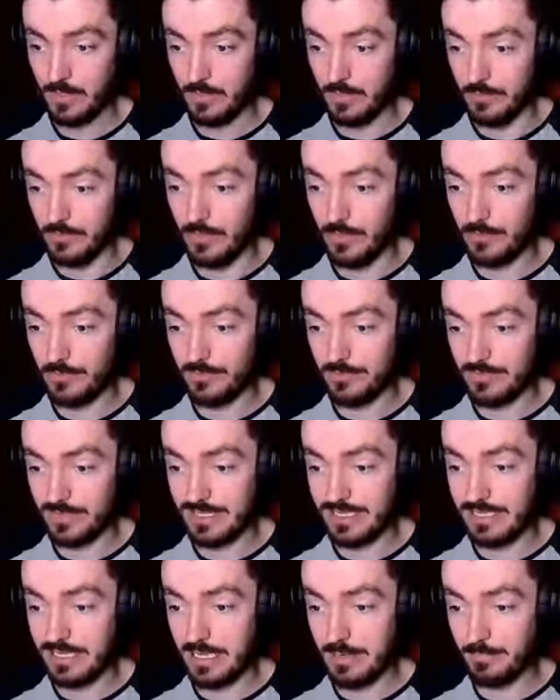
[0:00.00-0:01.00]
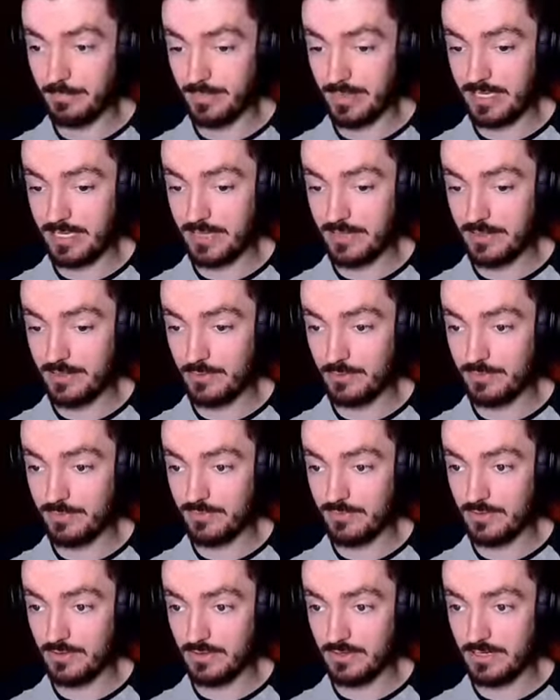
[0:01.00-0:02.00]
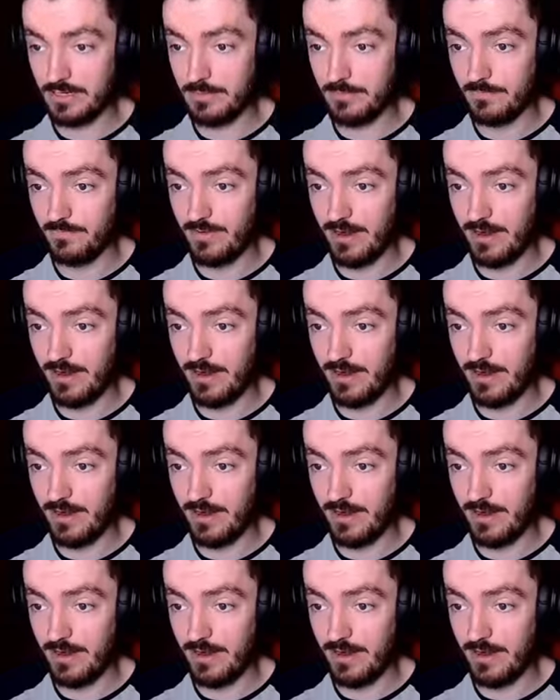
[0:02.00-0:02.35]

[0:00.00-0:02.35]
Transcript: Not that it appears to have done him